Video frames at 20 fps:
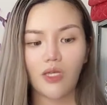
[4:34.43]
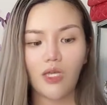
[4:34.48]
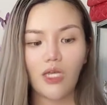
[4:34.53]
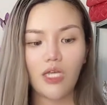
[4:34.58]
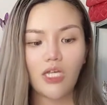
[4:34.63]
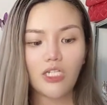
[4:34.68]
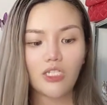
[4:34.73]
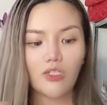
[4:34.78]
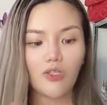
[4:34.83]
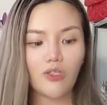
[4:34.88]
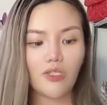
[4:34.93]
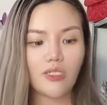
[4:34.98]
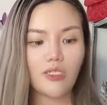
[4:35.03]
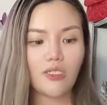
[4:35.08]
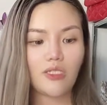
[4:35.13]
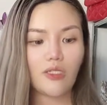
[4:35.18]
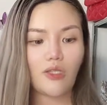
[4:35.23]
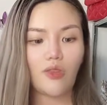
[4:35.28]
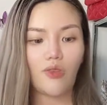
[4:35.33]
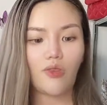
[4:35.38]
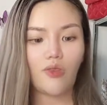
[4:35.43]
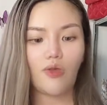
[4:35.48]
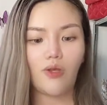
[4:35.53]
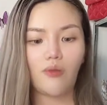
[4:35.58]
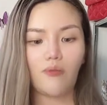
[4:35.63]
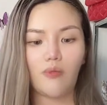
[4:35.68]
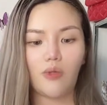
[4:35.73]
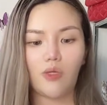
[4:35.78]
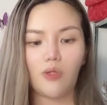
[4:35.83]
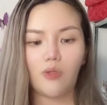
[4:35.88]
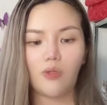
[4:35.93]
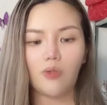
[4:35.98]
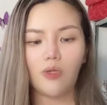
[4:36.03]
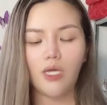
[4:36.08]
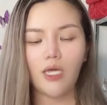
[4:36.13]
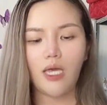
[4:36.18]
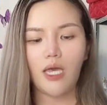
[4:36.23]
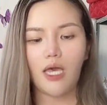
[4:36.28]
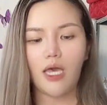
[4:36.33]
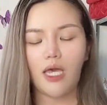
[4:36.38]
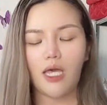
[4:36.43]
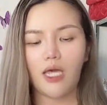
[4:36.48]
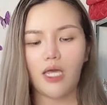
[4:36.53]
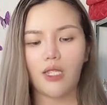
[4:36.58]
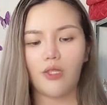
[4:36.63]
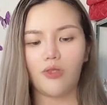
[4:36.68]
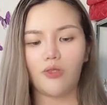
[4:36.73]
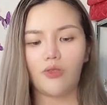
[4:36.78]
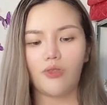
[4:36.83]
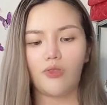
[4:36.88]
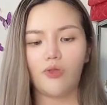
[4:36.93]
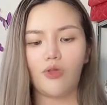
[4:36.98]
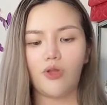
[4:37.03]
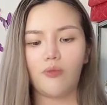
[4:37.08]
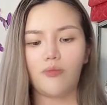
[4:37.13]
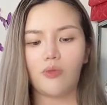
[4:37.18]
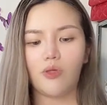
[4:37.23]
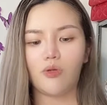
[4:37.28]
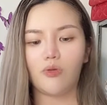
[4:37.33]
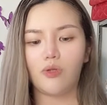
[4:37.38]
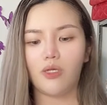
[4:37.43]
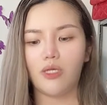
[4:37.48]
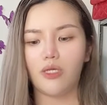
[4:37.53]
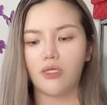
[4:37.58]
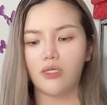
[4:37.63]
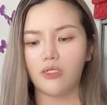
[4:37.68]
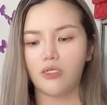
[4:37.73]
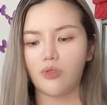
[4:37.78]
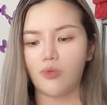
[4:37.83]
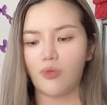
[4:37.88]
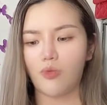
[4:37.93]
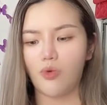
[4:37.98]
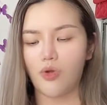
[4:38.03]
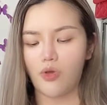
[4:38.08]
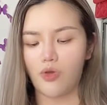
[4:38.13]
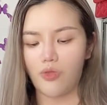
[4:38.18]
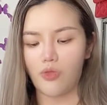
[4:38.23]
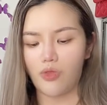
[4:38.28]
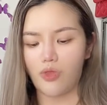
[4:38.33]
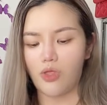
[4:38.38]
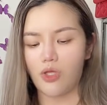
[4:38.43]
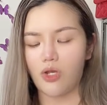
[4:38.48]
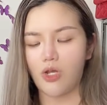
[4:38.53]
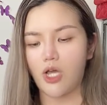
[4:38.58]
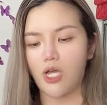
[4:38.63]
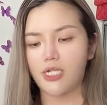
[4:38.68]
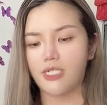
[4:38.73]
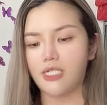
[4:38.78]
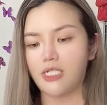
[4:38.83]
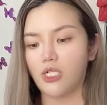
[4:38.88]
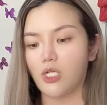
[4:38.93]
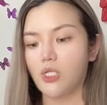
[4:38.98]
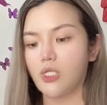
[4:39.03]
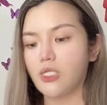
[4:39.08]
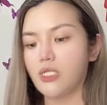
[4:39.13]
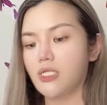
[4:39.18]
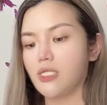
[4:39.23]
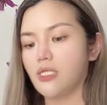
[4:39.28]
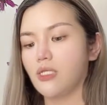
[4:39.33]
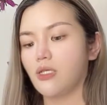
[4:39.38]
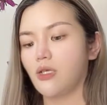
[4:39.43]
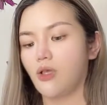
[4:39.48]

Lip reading: So this is a 30 mil, and the 30 mil is worth $90